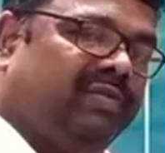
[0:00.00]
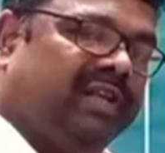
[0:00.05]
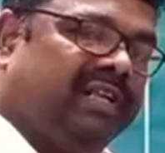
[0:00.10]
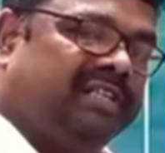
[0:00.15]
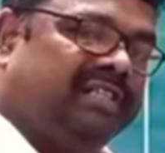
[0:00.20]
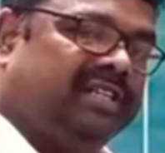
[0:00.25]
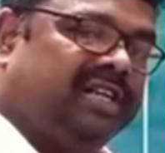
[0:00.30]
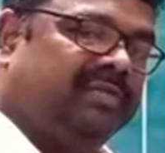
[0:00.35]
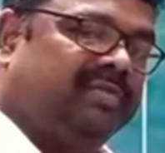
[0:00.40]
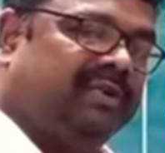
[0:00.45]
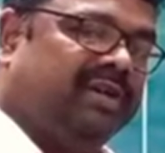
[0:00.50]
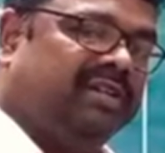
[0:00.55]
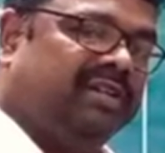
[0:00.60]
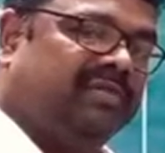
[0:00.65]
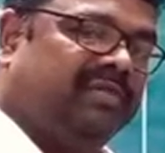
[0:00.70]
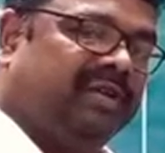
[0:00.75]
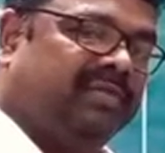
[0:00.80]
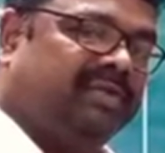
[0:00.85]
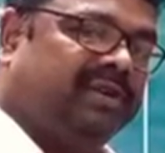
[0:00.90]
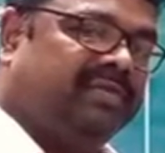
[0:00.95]
be escaped into the
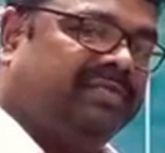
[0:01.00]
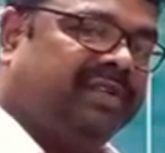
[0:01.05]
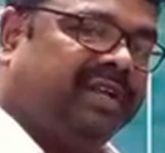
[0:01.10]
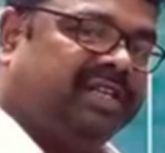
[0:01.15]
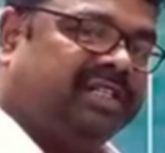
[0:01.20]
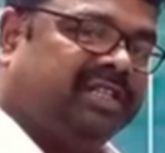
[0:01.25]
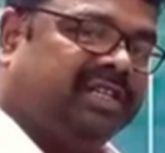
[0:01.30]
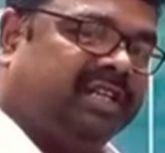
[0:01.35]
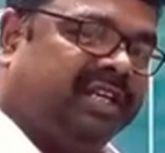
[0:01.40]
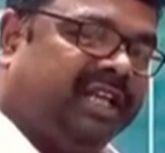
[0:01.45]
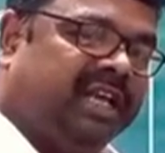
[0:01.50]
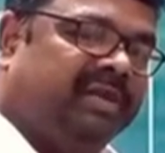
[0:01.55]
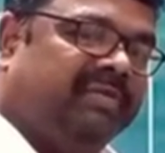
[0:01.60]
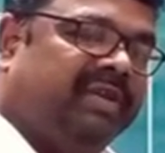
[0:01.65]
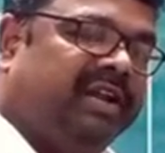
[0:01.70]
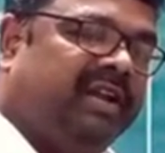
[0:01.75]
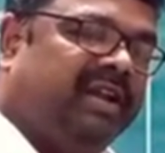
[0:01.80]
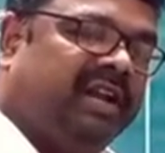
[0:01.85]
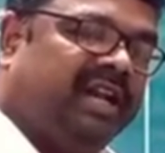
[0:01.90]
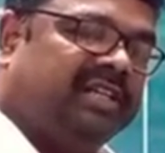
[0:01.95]
vapor phase.
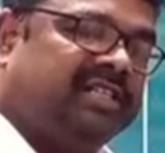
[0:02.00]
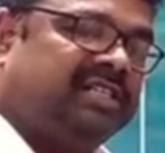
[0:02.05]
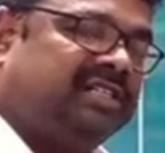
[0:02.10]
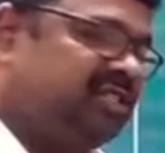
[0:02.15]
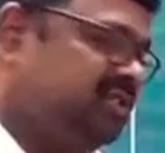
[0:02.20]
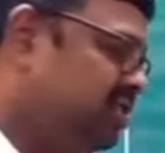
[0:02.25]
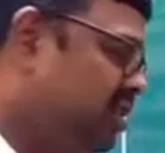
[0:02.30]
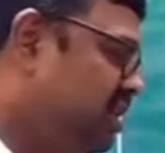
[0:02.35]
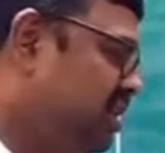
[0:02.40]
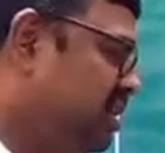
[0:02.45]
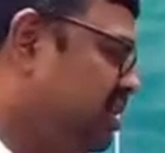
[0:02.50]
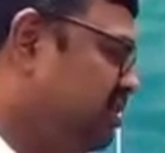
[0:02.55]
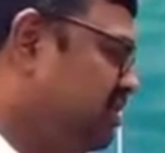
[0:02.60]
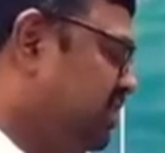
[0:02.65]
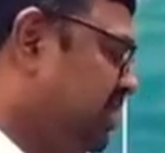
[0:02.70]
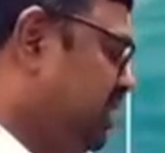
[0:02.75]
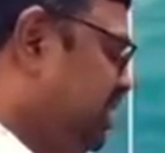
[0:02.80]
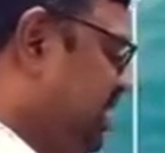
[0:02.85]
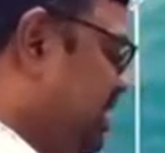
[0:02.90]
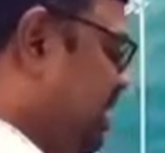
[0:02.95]
AB interaction strong,
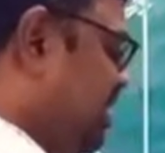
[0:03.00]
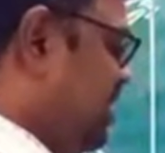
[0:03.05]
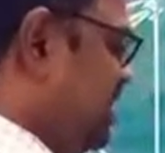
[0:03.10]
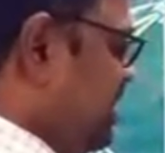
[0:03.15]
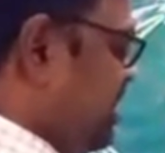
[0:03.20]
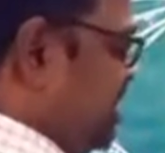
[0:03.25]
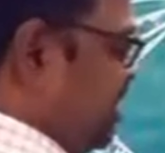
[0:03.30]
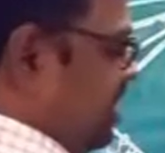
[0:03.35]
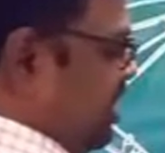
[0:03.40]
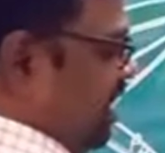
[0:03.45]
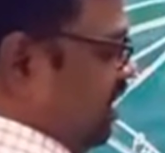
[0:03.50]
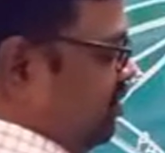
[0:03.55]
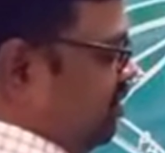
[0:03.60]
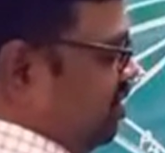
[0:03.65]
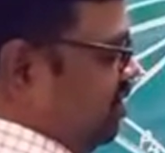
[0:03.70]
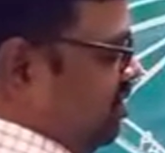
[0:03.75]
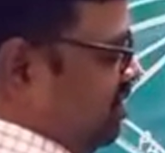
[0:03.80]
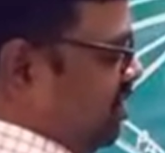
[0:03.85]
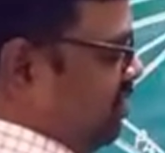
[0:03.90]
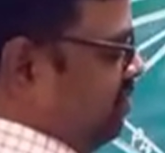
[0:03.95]

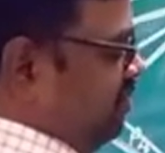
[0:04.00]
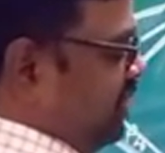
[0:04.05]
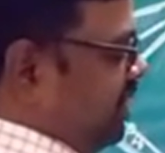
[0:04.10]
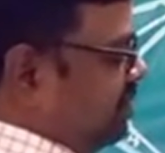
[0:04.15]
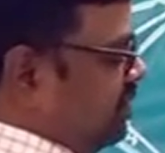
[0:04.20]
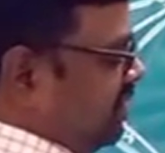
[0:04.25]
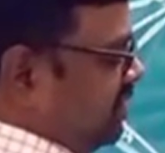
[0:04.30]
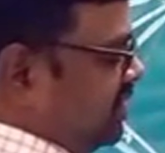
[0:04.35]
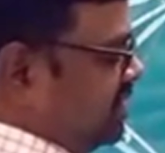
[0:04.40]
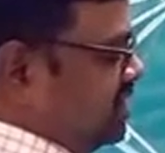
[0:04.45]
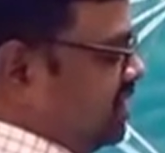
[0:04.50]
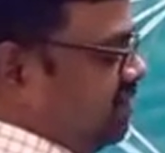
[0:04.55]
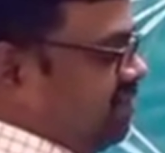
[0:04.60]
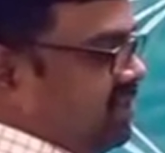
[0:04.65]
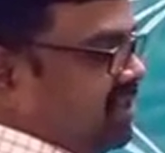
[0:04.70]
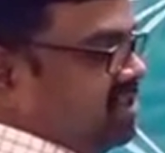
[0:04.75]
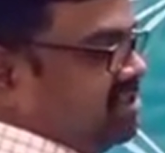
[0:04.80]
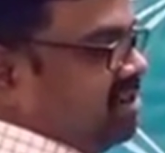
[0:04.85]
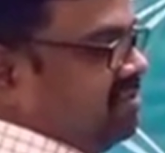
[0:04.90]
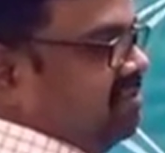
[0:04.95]
amount of vapor on the
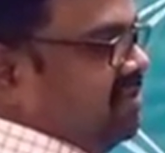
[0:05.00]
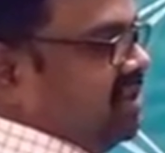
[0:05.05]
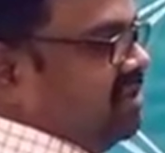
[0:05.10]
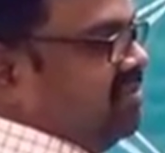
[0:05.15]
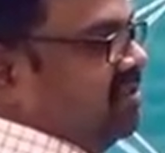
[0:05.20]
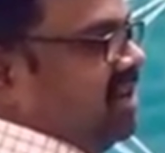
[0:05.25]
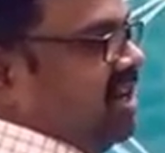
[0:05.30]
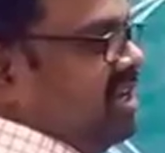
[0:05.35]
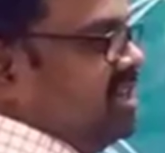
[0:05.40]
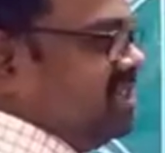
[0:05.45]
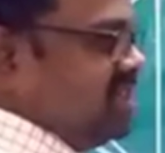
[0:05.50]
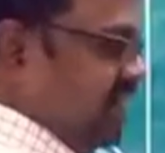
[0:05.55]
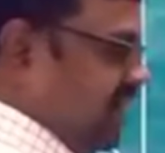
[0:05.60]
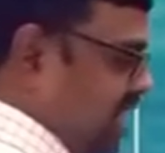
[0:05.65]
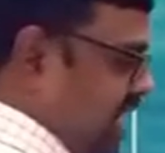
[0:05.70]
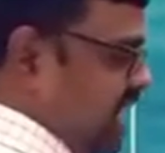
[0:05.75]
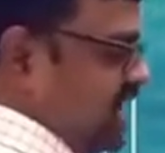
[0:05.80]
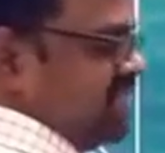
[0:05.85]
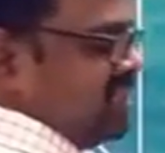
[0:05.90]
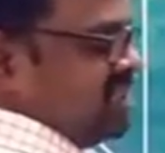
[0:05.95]
surface of liquid is
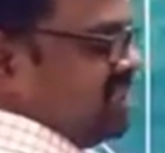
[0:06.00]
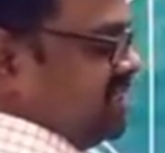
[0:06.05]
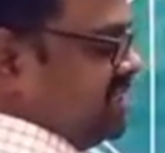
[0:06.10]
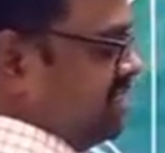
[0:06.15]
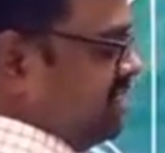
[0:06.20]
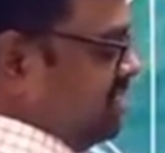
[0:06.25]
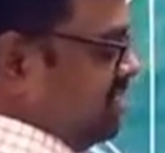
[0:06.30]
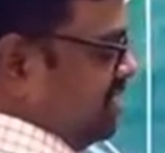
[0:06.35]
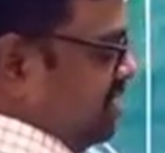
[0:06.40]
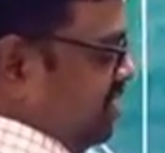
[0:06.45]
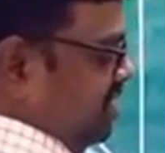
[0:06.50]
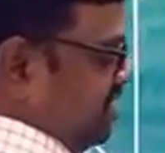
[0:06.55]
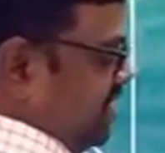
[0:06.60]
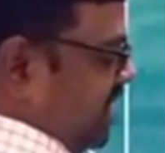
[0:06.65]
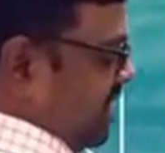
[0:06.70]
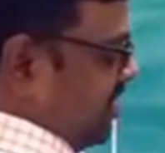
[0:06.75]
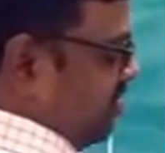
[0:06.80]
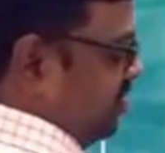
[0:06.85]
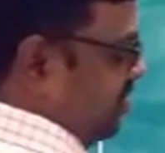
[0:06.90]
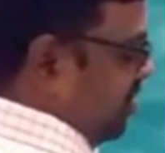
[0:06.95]
less.
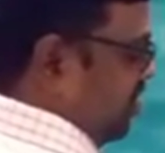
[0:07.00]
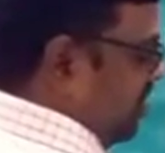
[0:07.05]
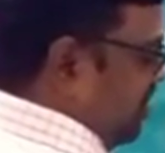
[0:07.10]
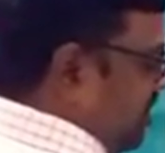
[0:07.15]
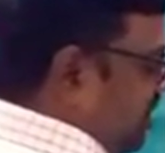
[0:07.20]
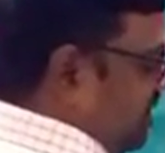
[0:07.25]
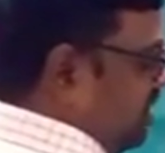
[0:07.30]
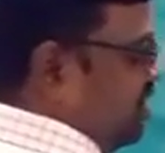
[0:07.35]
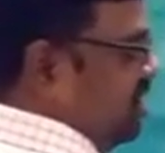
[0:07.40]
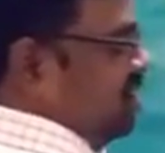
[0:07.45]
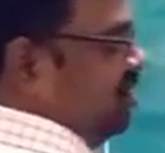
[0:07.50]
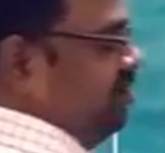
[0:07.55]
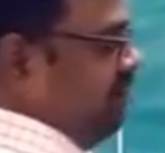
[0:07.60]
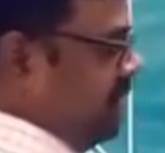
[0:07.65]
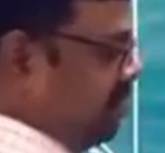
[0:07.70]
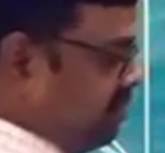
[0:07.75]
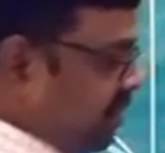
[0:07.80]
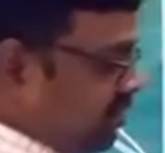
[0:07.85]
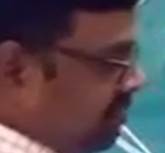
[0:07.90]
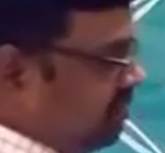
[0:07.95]
Therefore,
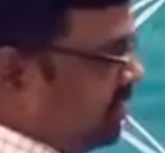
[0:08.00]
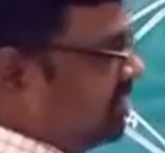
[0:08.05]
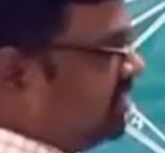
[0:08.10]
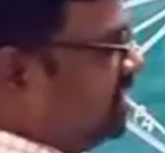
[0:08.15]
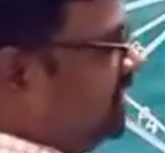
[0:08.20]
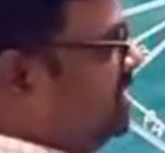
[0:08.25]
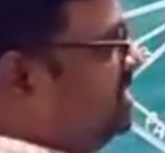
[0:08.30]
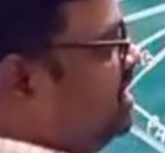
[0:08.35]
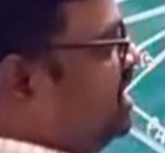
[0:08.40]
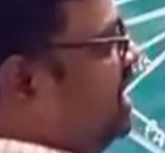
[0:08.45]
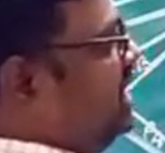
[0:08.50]
vapor pressure is